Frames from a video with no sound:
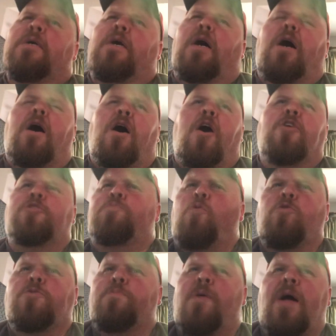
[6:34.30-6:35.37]

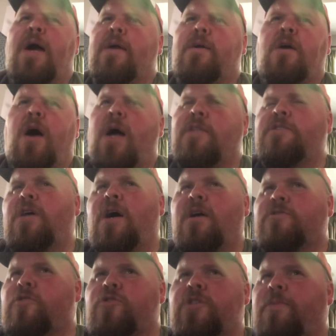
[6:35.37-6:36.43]
unsportsmanlike
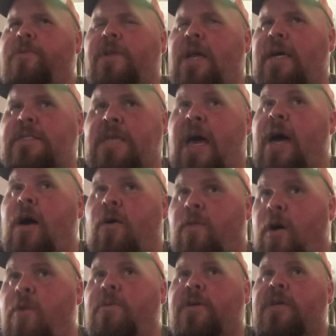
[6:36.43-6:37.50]
conduct or something like that on
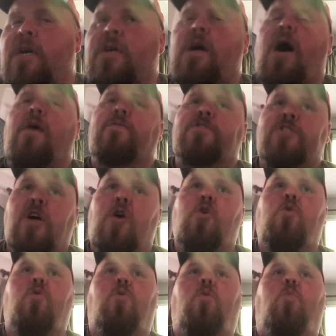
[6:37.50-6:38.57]
the opening kickoff.
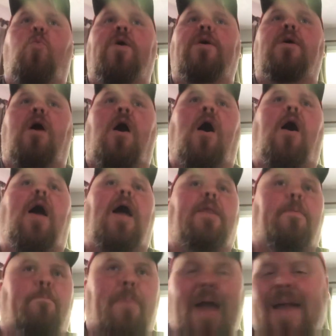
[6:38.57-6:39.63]
So we had
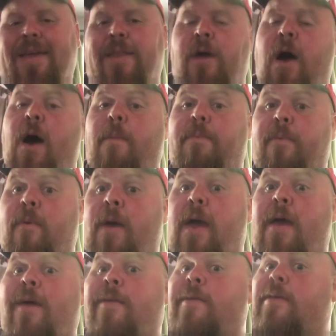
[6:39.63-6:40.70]
to back it up
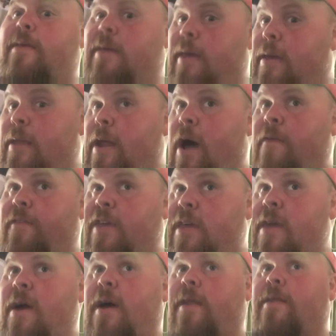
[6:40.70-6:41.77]
and kick it off
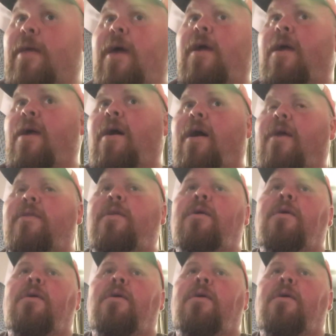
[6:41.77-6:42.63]
again. And